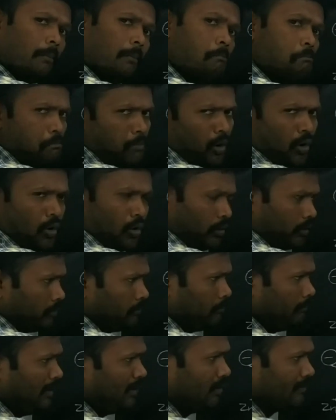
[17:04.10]
more,
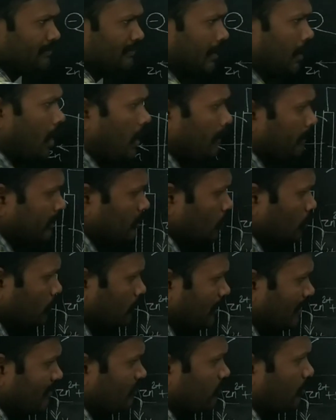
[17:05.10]
because the copper 2
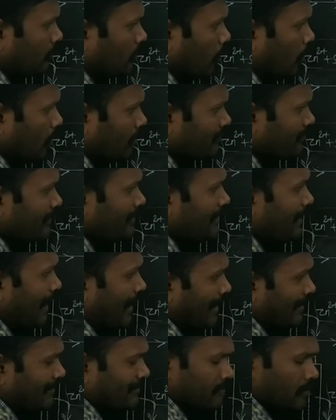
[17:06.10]
plus will goes
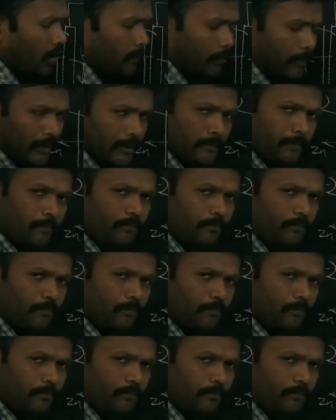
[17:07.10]
as copper.